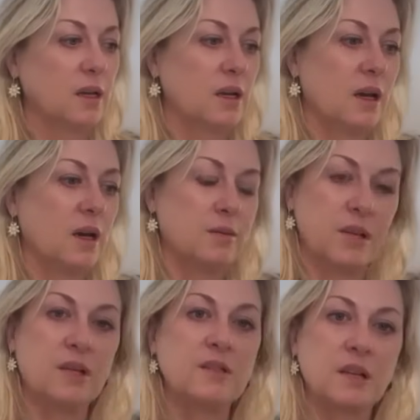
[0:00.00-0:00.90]

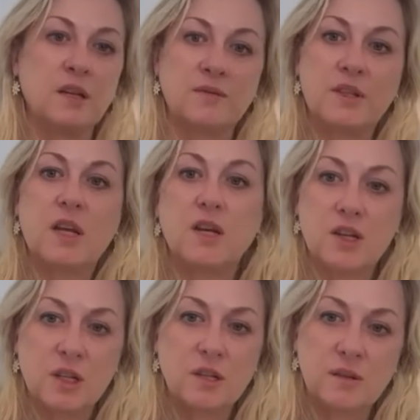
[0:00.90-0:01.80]
it's an
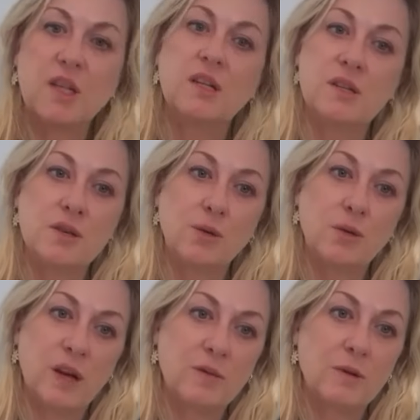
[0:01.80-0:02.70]
invitation into
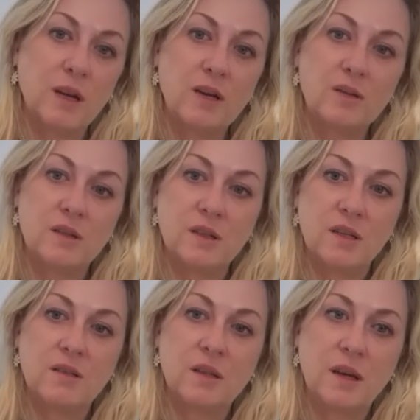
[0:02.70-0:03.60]
that
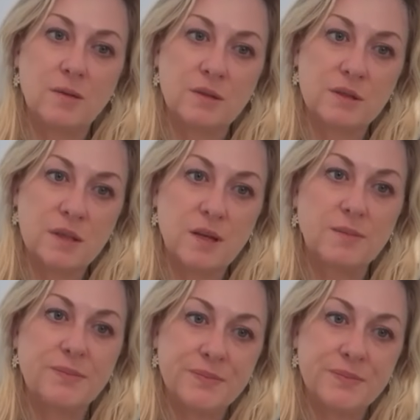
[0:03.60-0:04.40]
reality, I would say.